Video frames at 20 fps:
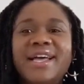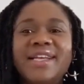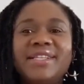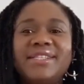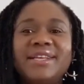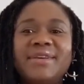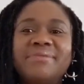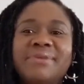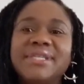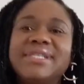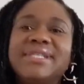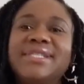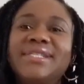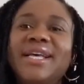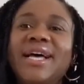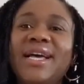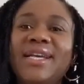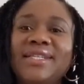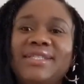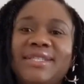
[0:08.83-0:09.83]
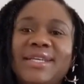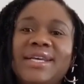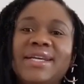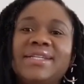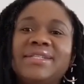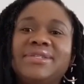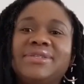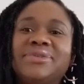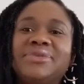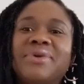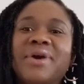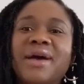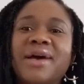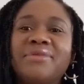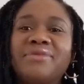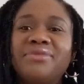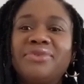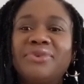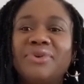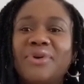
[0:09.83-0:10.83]
Guys, I'm excited to
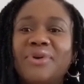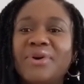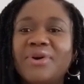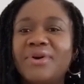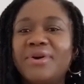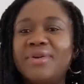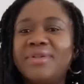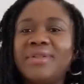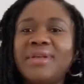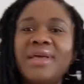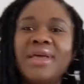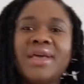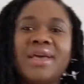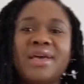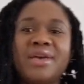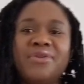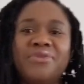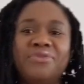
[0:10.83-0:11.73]
have you all